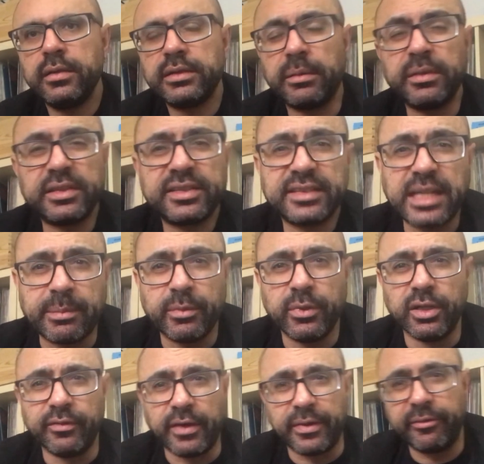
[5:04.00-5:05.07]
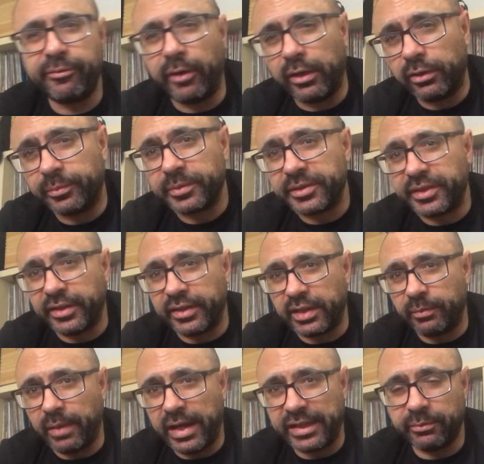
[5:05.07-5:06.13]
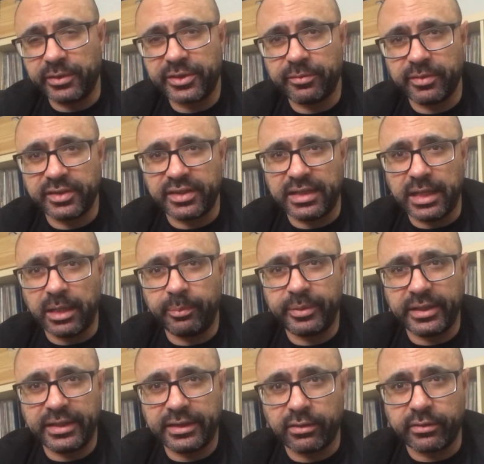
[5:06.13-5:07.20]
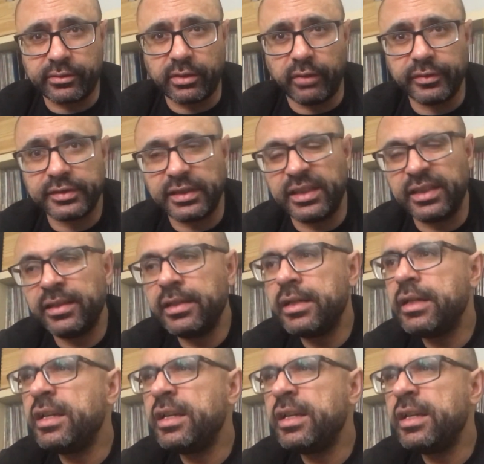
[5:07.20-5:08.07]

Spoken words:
So I'm going to skip over the follow-up to Dirty Mind, which was the LP Controversy.